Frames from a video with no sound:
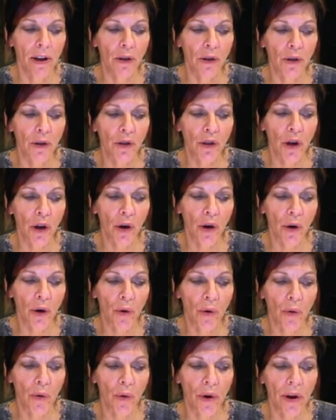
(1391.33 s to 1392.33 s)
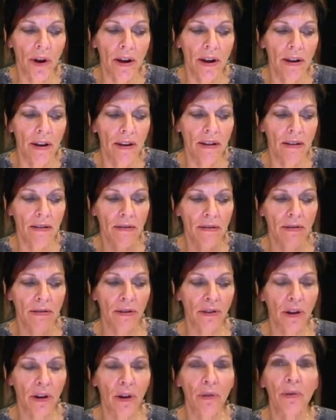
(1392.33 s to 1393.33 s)
So
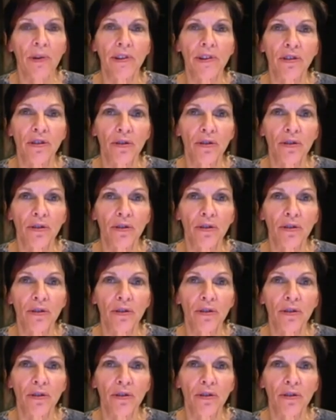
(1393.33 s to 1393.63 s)
there's always a